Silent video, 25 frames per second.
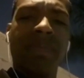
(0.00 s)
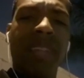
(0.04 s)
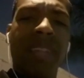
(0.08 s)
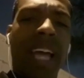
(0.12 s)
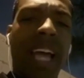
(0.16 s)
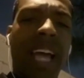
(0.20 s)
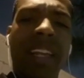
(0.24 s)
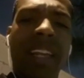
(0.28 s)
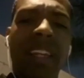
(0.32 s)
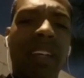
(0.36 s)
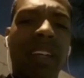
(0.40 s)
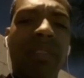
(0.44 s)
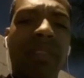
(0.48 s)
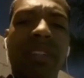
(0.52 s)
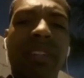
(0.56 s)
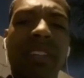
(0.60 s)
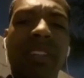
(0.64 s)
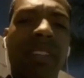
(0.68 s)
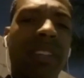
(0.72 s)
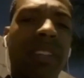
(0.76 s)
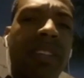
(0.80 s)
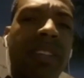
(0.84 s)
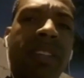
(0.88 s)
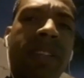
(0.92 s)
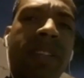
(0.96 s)
love it.
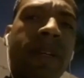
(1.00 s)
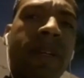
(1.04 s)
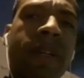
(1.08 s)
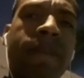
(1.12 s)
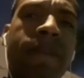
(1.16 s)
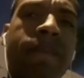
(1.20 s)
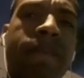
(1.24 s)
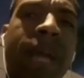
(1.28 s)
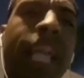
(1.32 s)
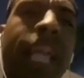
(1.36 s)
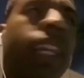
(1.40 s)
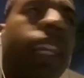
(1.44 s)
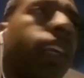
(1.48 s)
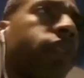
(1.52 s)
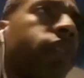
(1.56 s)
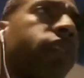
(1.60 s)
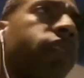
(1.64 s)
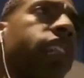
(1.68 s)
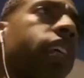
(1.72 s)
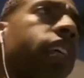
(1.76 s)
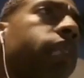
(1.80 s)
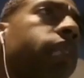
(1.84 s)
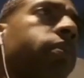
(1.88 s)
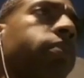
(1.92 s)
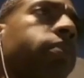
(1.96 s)
I love
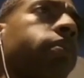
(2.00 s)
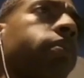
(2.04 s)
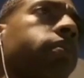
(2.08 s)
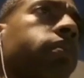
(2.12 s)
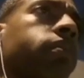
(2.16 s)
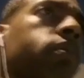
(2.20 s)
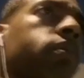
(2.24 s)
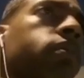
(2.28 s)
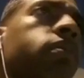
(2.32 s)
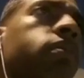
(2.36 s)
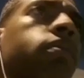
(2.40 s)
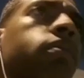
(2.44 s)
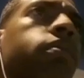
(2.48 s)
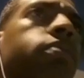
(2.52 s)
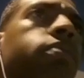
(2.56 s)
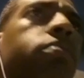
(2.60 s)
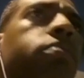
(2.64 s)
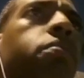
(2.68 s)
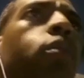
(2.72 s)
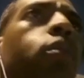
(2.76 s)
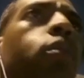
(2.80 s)
them more than